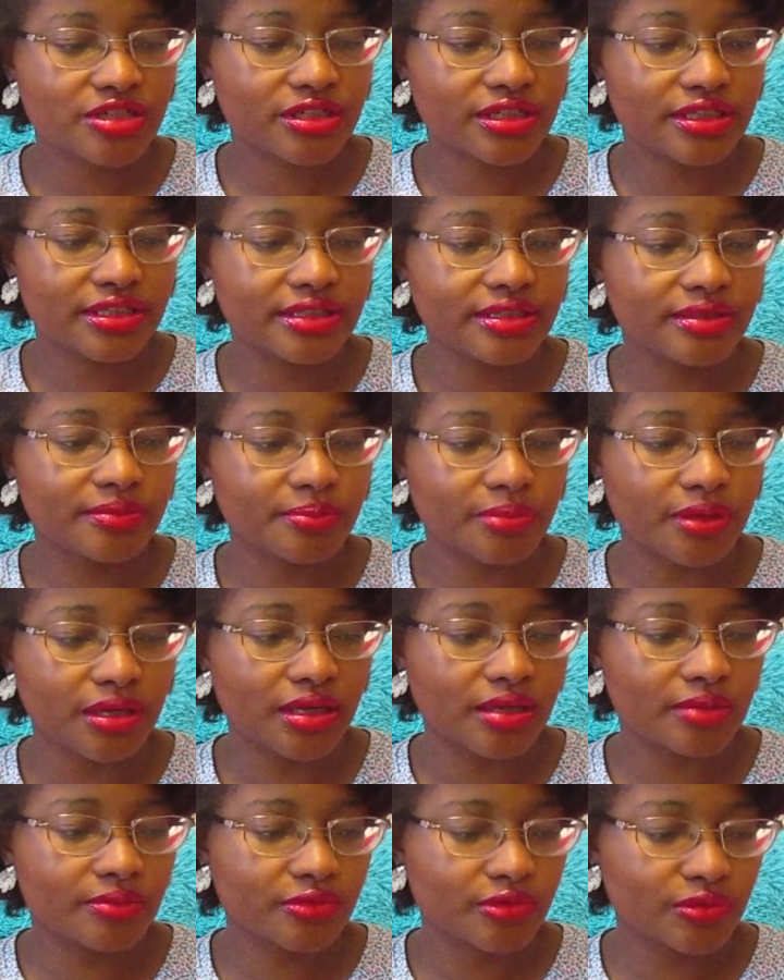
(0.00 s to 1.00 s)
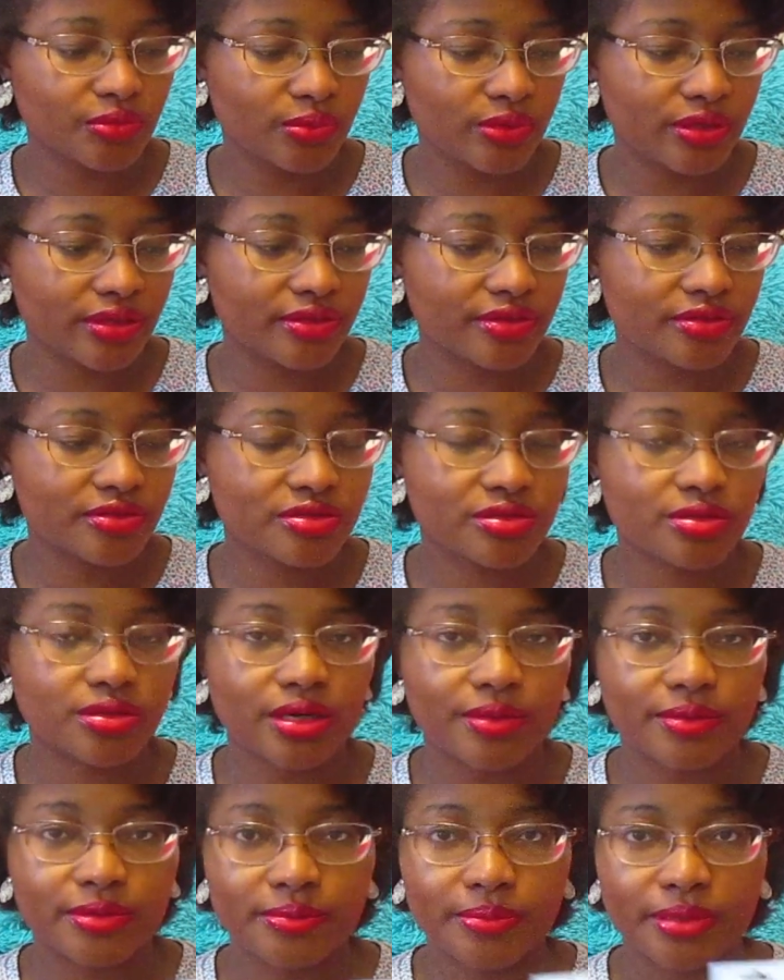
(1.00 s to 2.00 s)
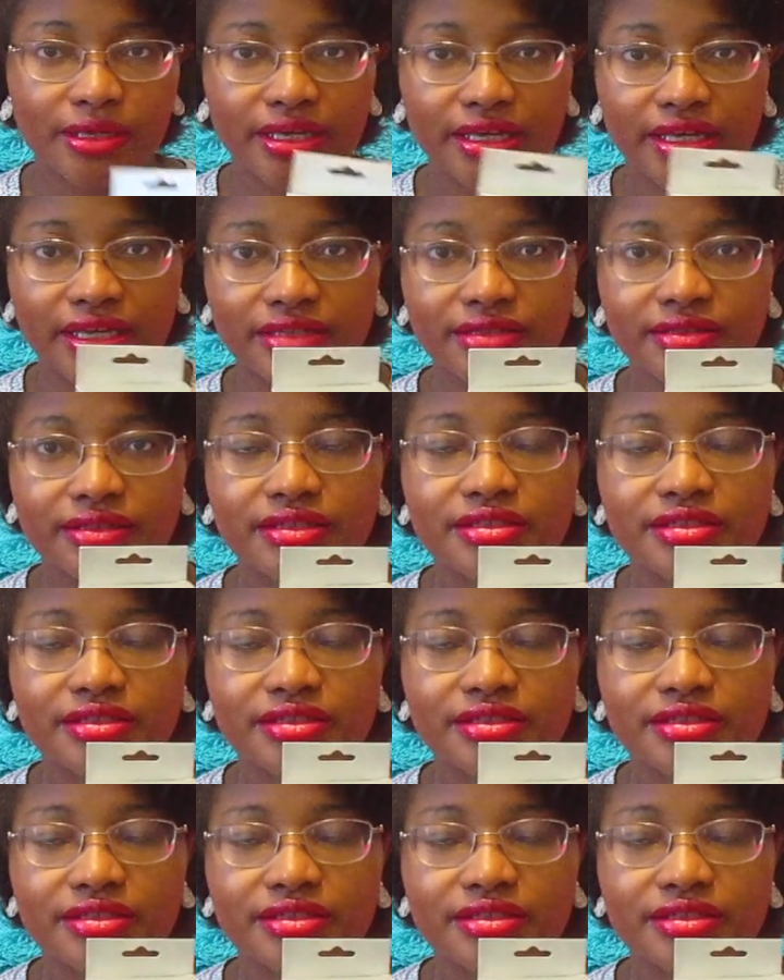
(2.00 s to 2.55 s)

Cleaning Balm with Scrubbing Pad.